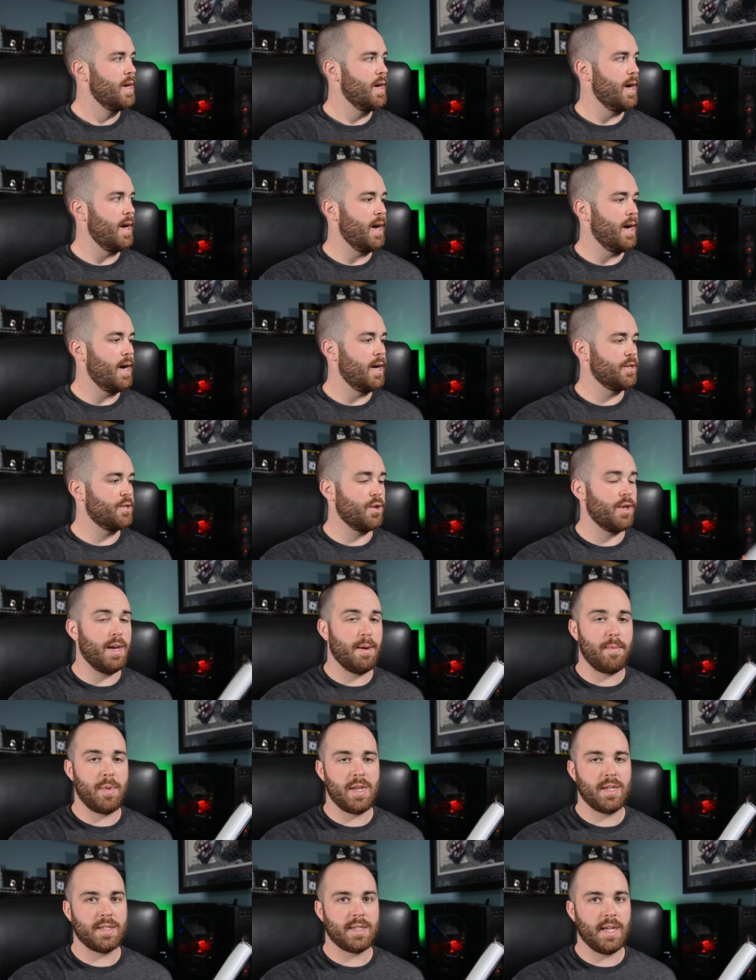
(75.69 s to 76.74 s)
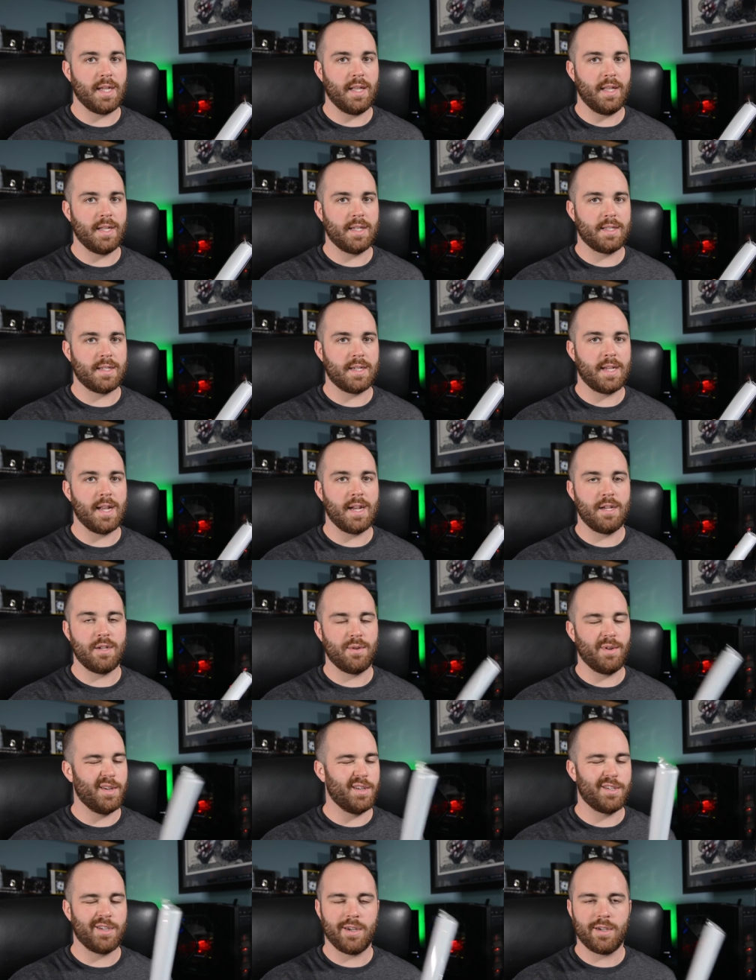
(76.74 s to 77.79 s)
Uh, so that being said, let's get into
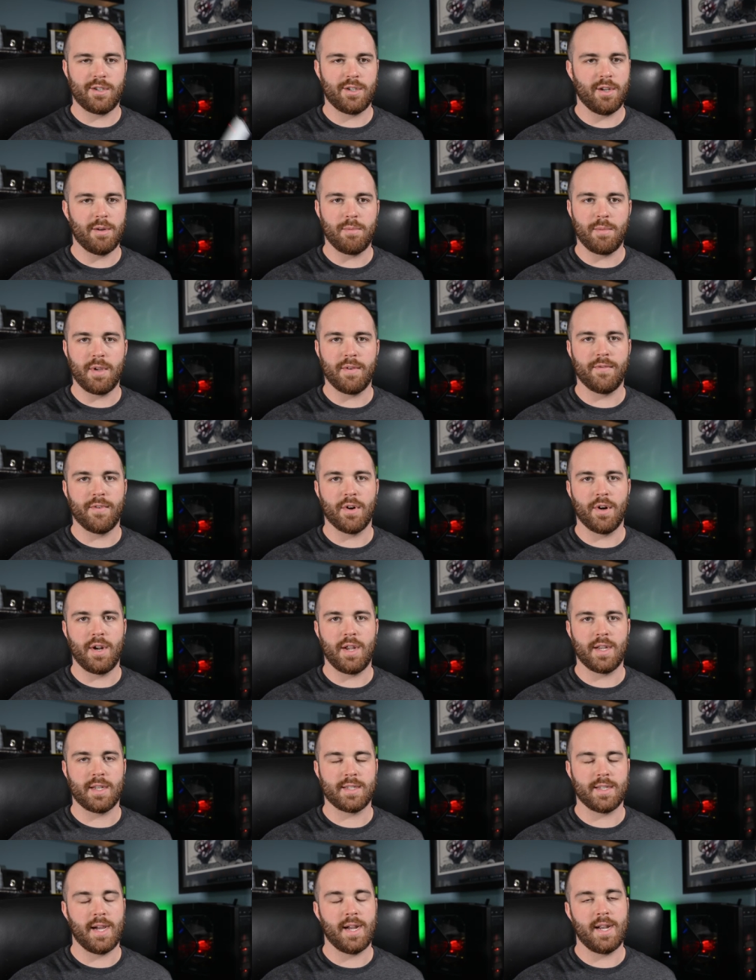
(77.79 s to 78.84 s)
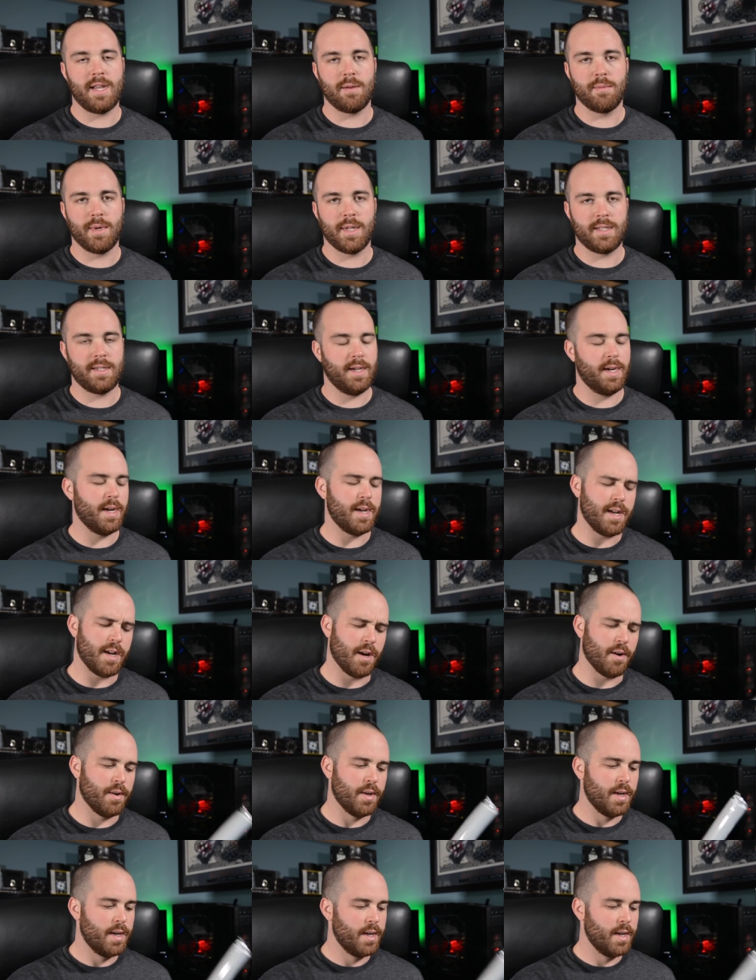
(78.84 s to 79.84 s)
it. It, sh it shouldn't be very exciting, but uh, you know,